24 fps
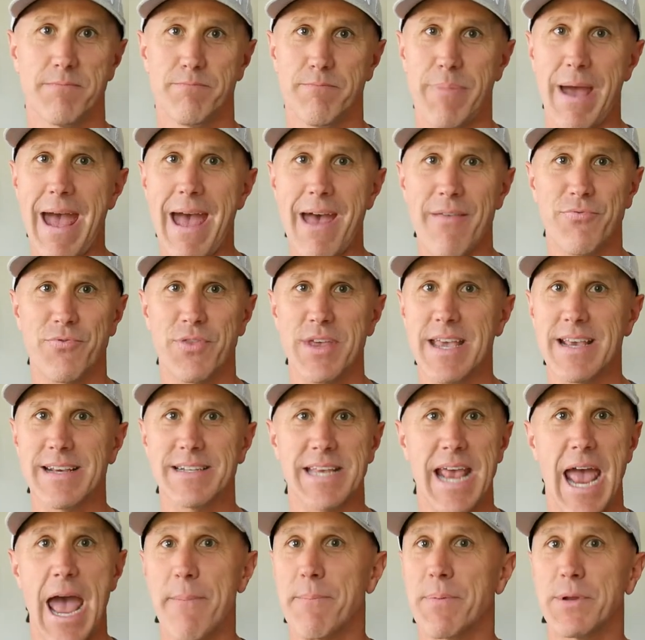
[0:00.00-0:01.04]
bad things
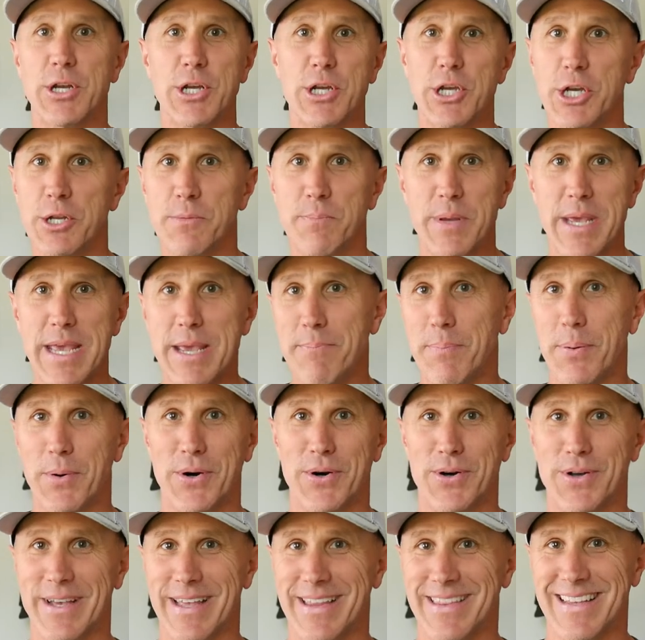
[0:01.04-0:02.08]
happen to good
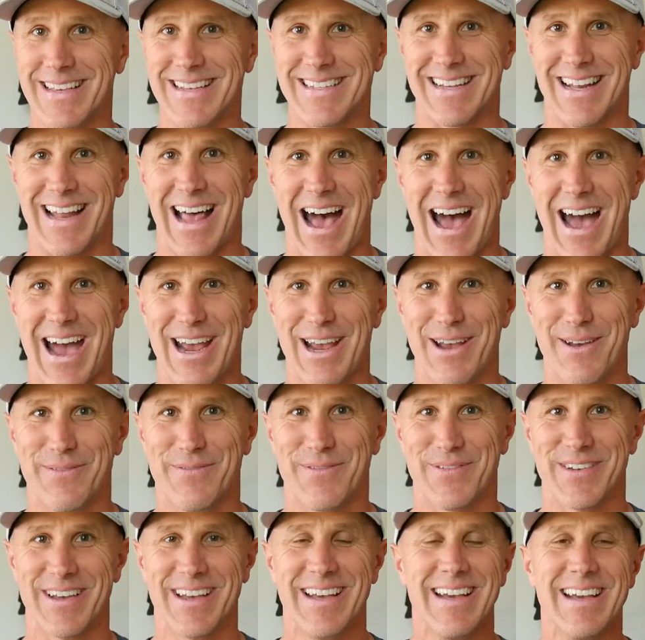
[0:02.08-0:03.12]
people in this
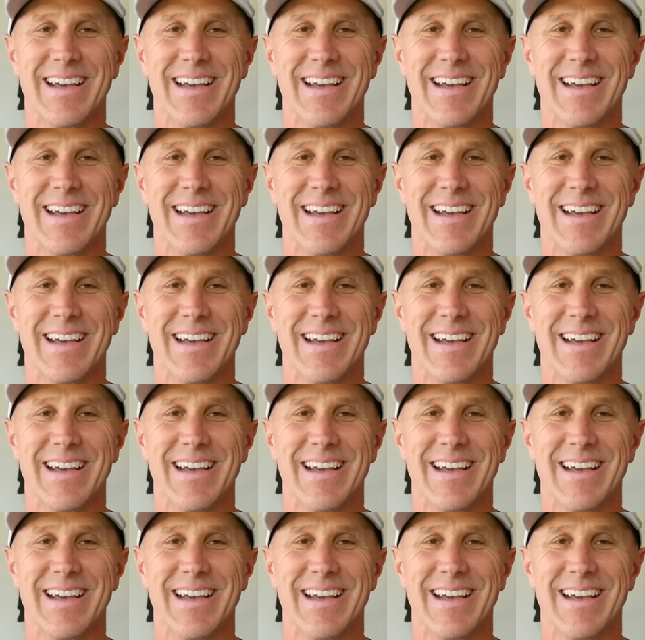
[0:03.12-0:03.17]
life.